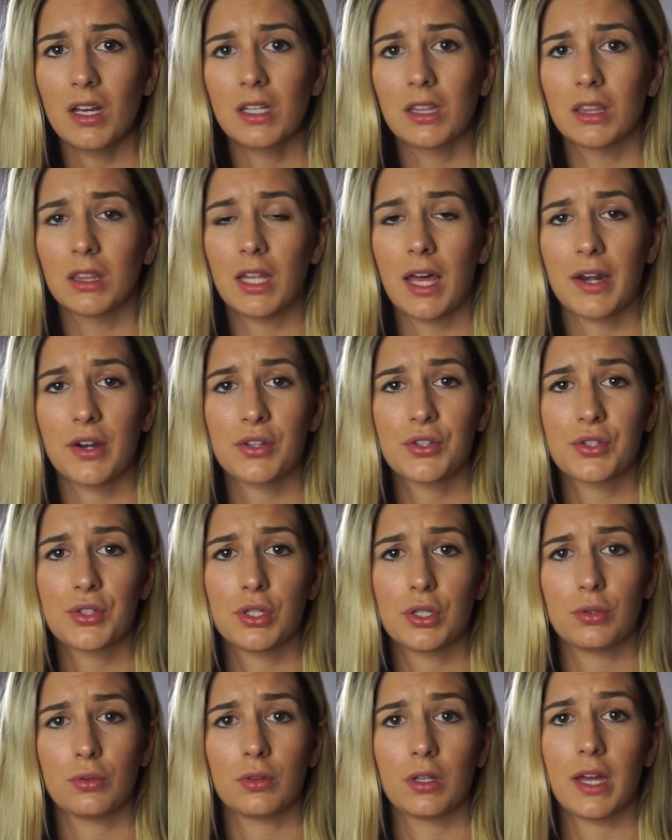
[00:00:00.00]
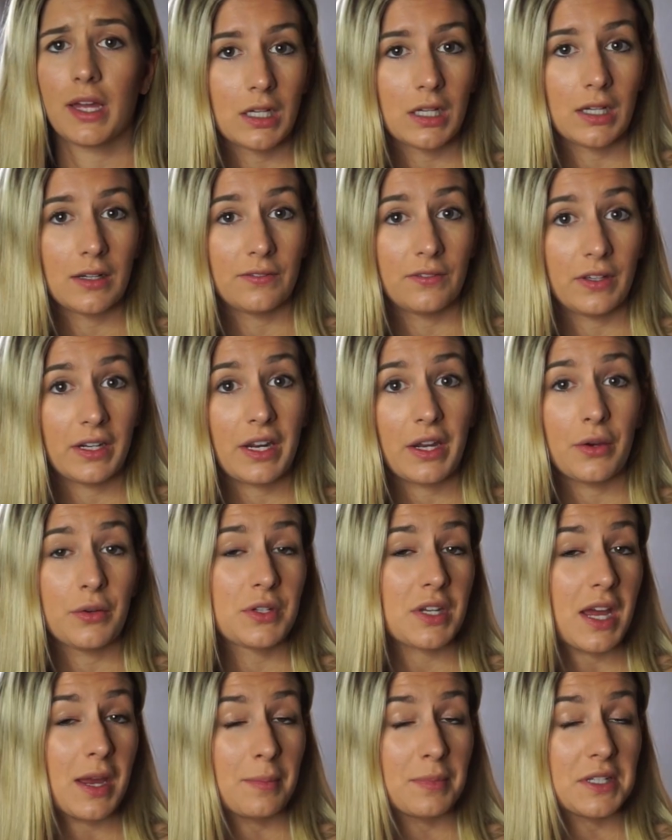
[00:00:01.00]
let us do like a video
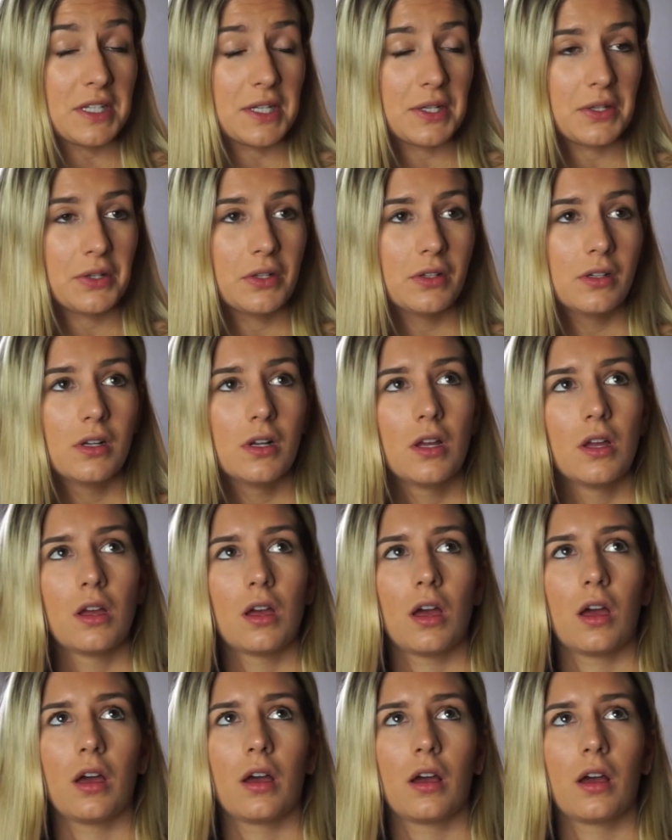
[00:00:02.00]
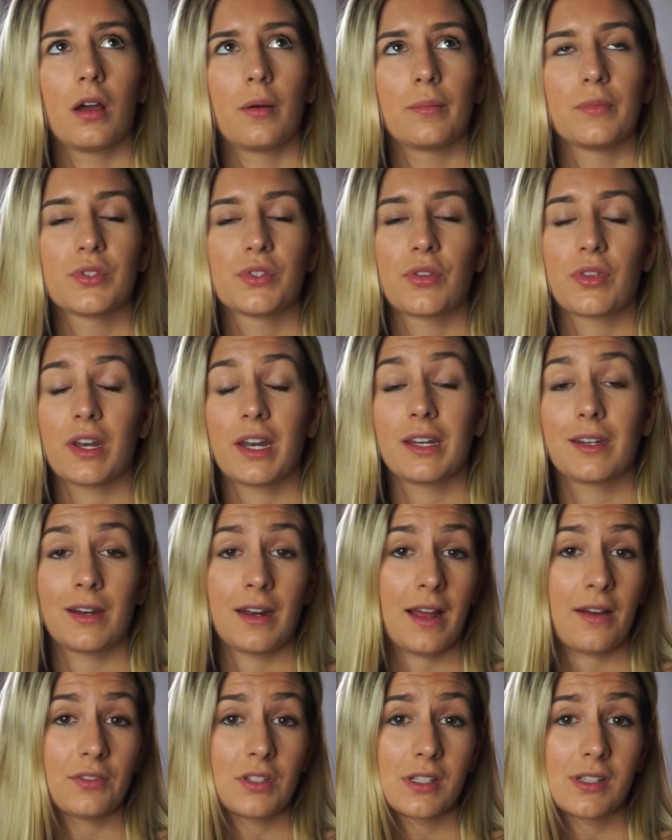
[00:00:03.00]
type deal, so that I
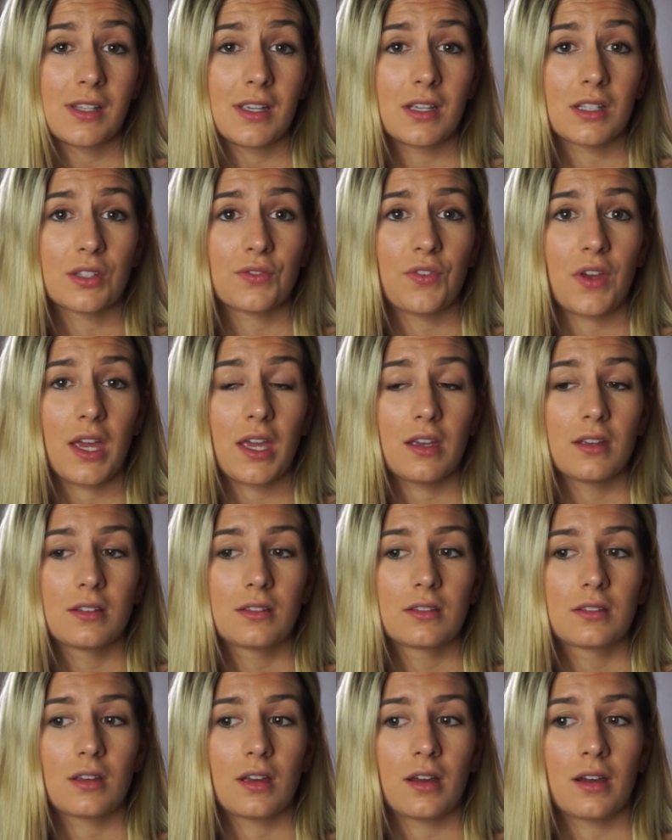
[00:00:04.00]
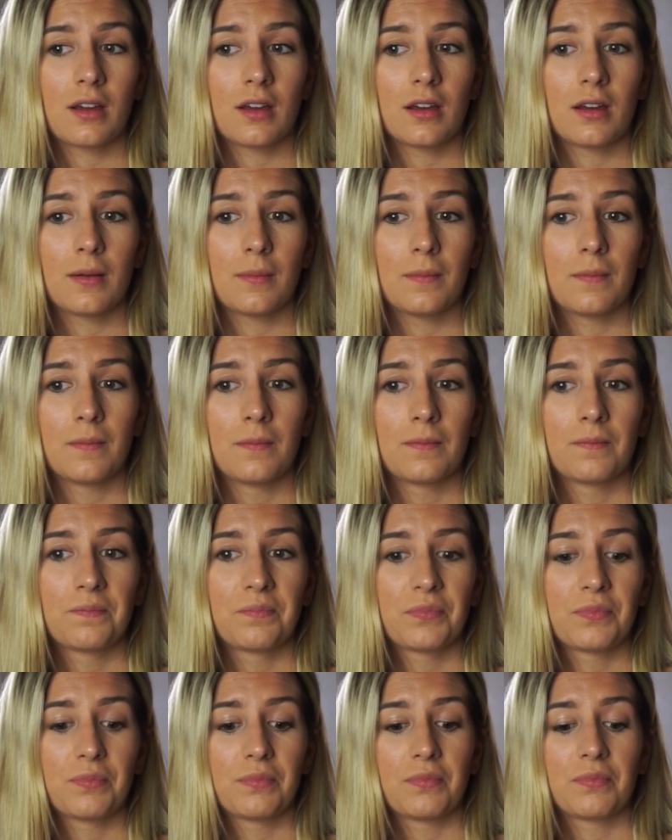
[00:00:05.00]
didn't have to see his face.
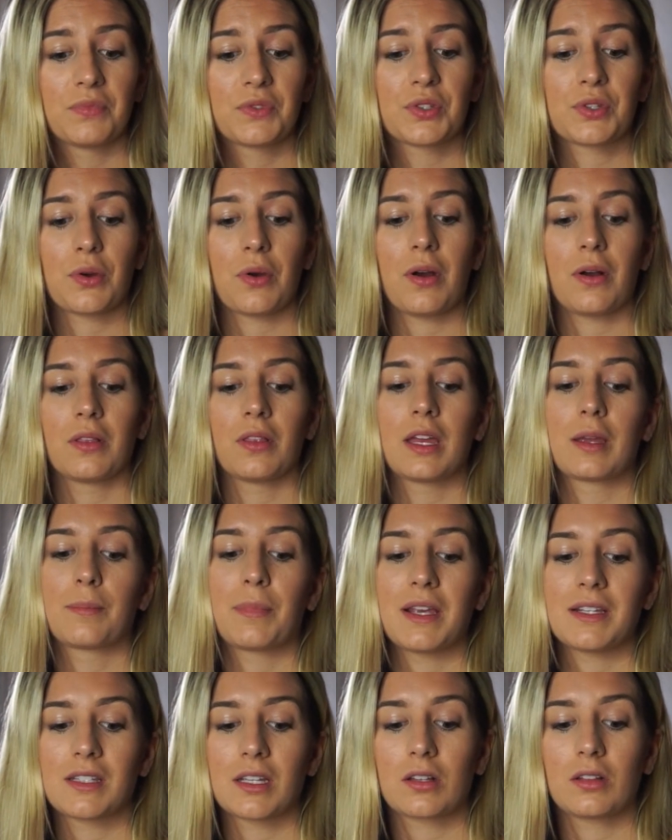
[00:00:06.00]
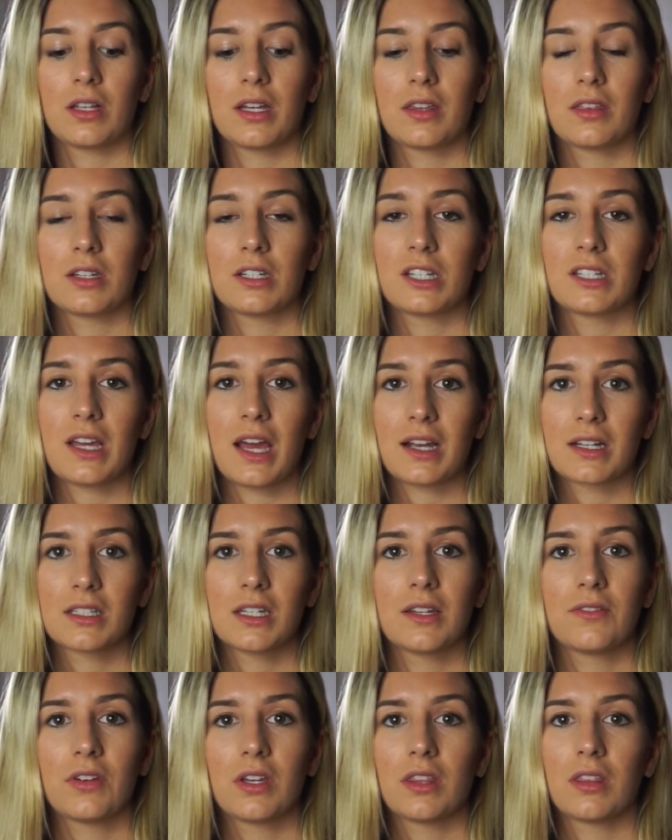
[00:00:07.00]
So like basically the
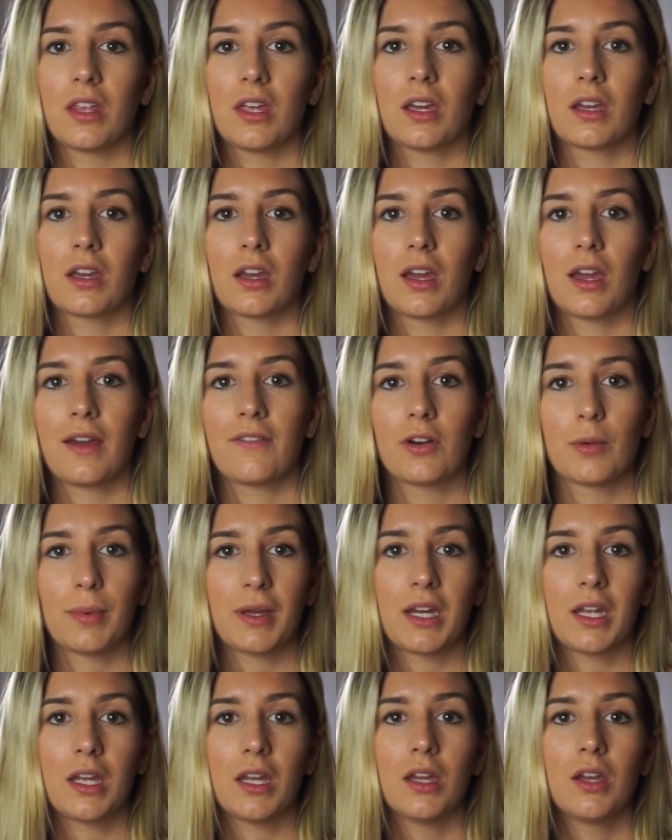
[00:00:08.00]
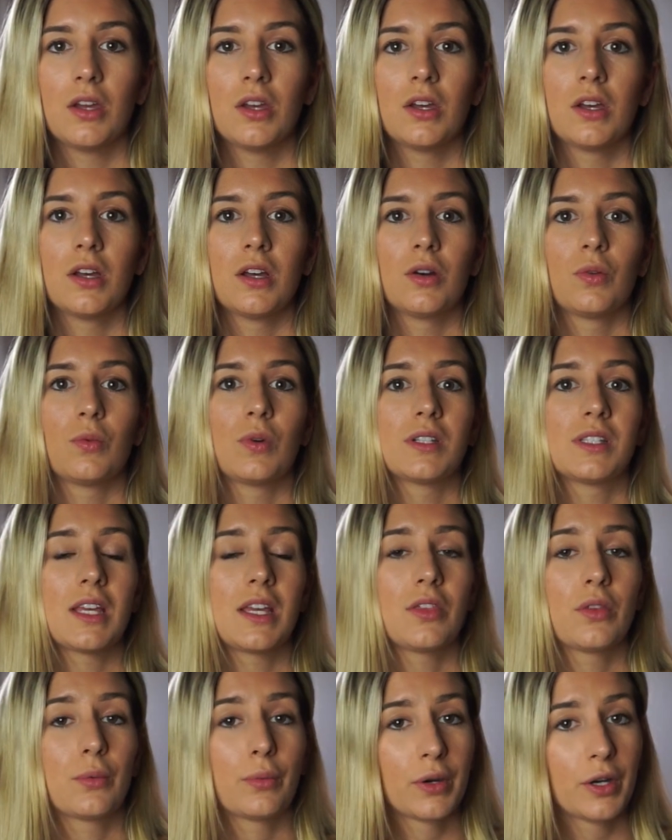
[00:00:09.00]
detective and like everybody was
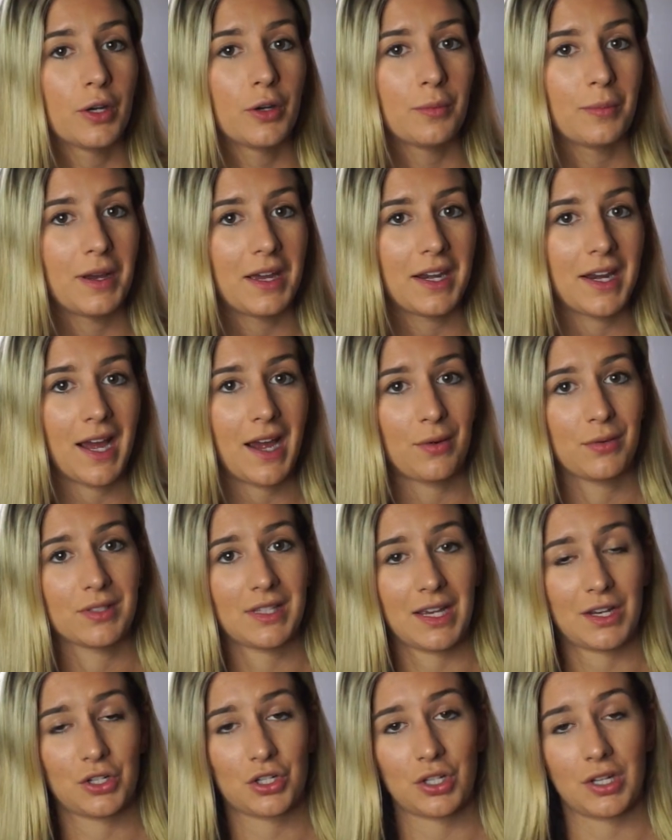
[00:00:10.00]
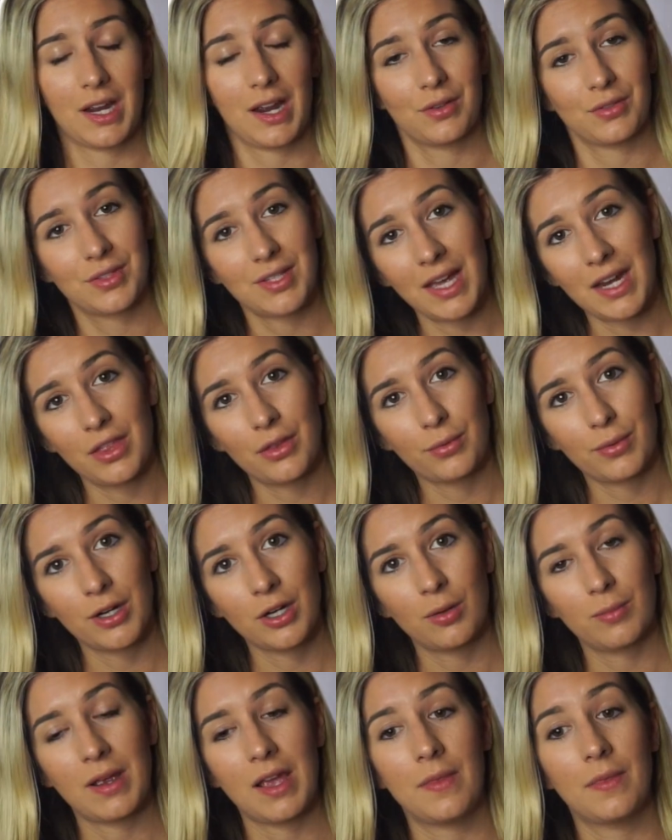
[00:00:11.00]
in the room and I was actually outside of the
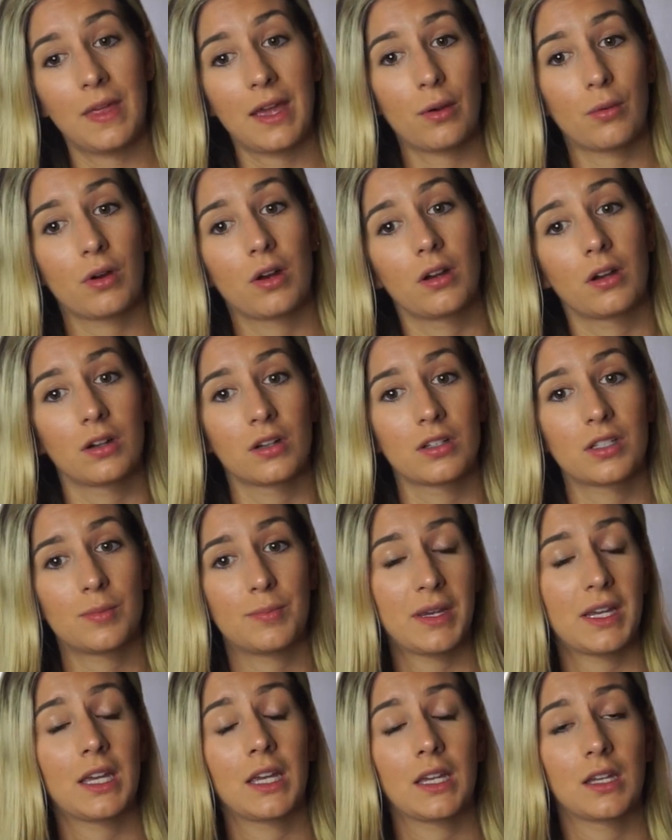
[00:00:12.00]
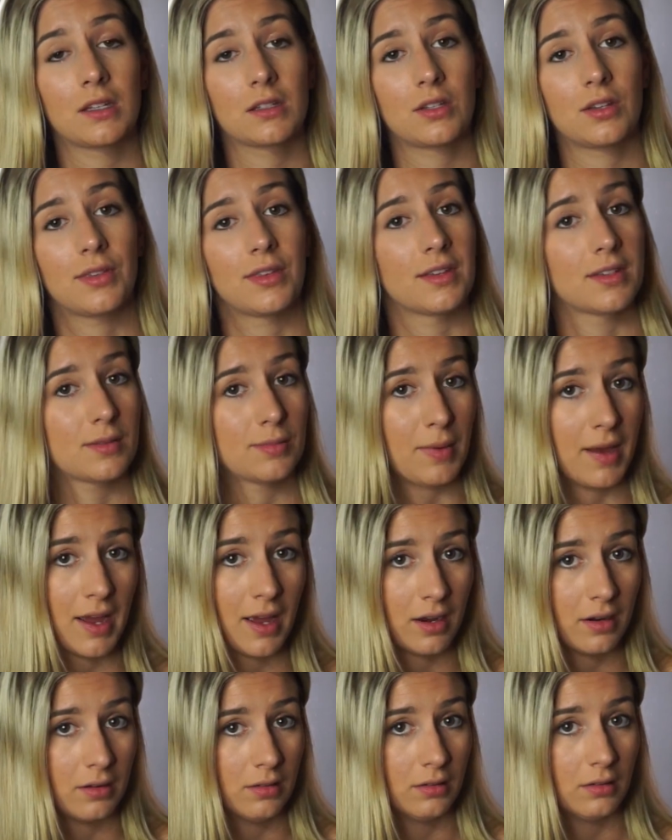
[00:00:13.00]
room, and they were speaking to this
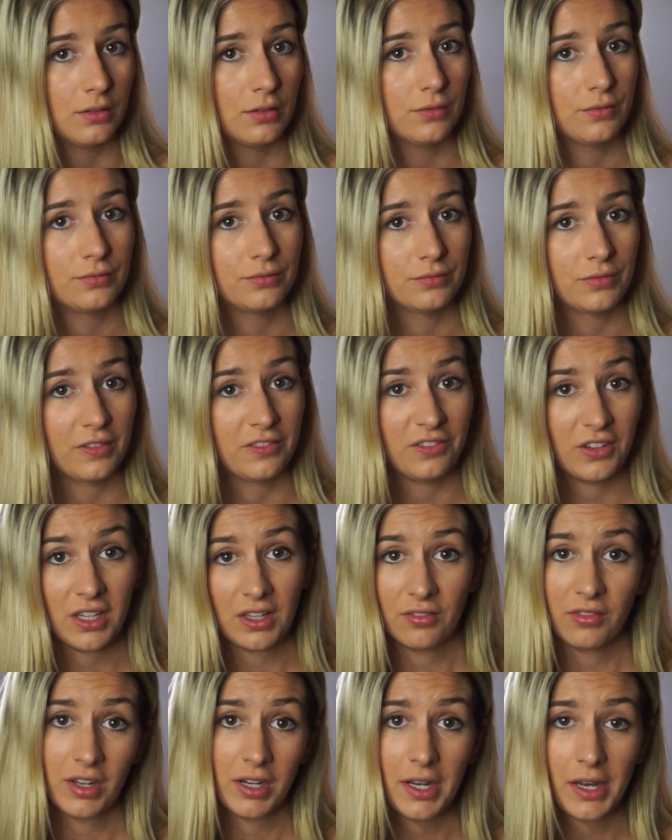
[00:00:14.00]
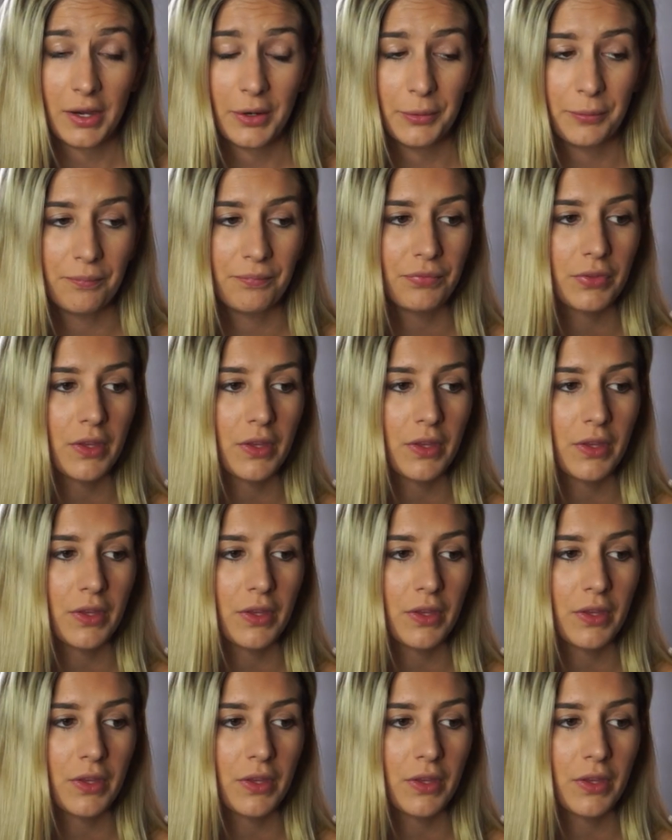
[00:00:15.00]
man via video.